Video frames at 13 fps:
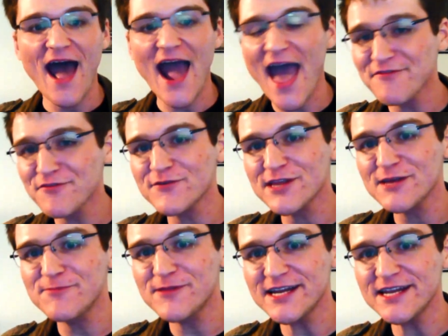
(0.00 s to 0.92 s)
I haven't
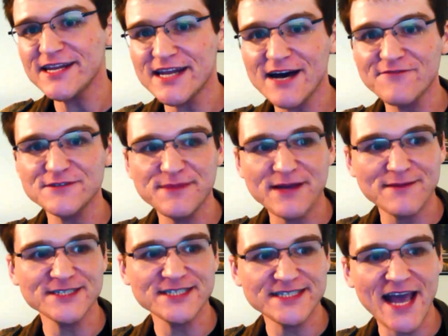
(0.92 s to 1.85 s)
really played it enough to be
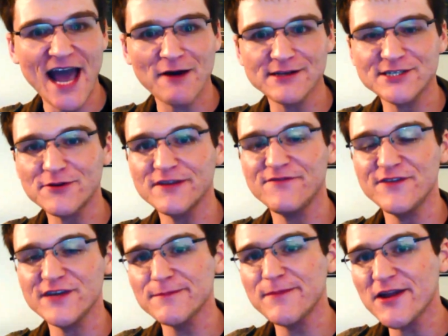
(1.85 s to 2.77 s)
able to say how I totally
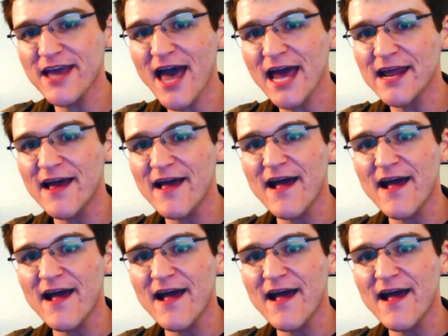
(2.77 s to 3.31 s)
feel about it yet.